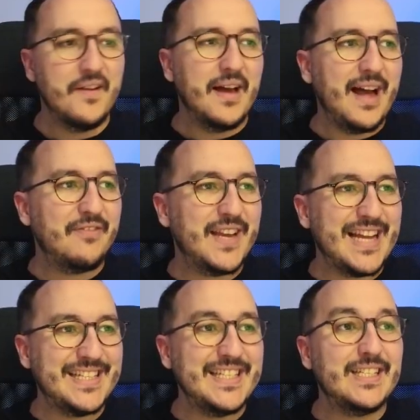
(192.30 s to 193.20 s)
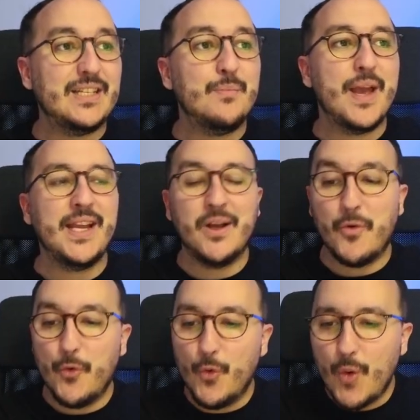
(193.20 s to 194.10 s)
I've got this email
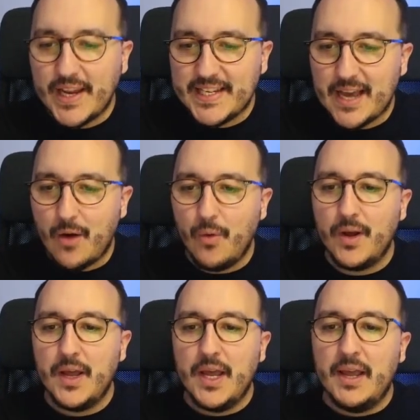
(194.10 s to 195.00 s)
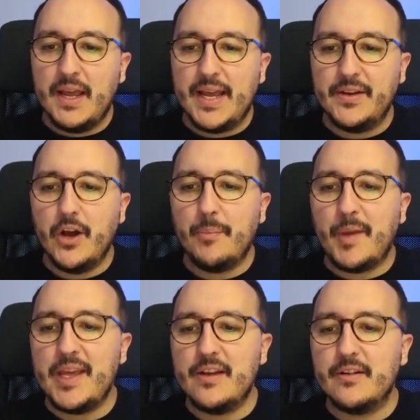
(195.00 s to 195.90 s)
right now, and up
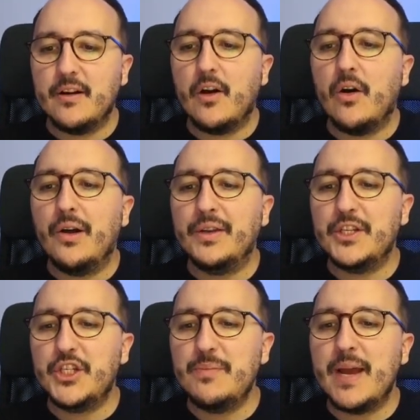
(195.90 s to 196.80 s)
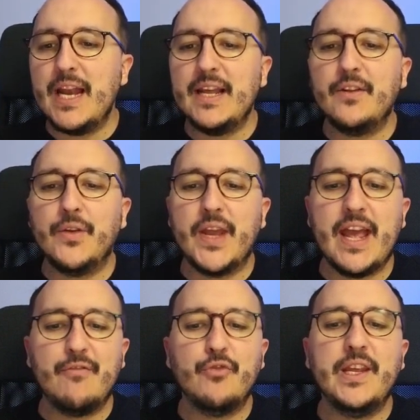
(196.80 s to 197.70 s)
here on Gmail and on
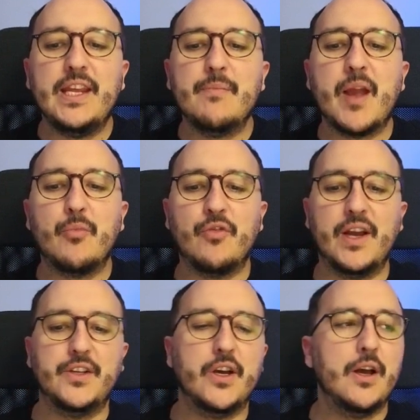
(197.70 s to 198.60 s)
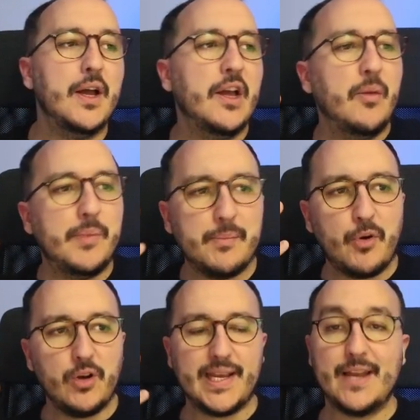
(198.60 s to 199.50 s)
every email provider,
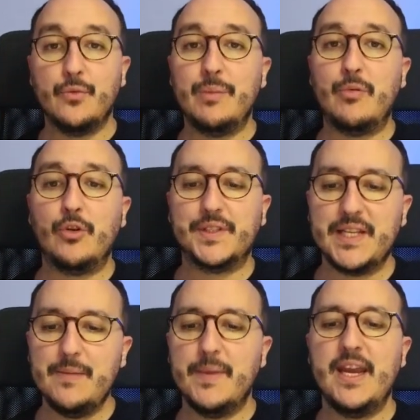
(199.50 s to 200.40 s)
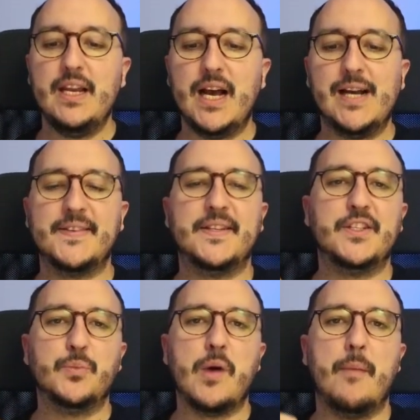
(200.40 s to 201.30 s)
people can report email as
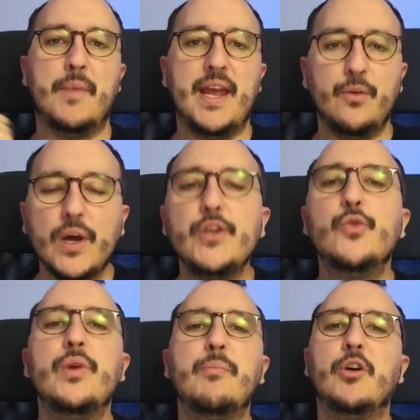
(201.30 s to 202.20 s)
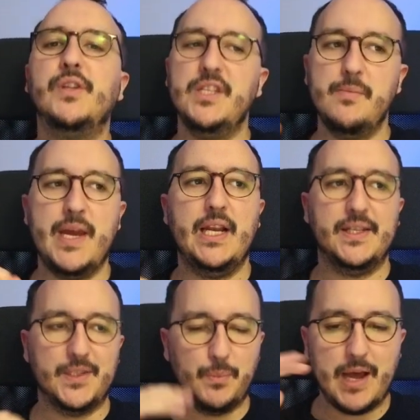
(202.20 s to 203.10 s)
spam. And when you report an email
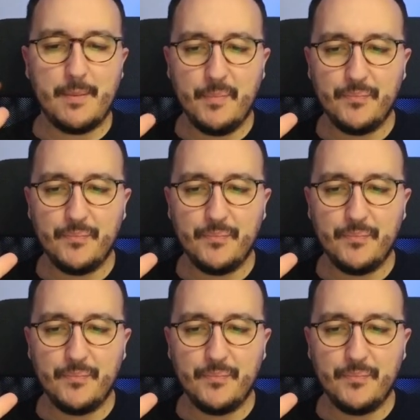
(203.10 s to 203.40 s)
as spam,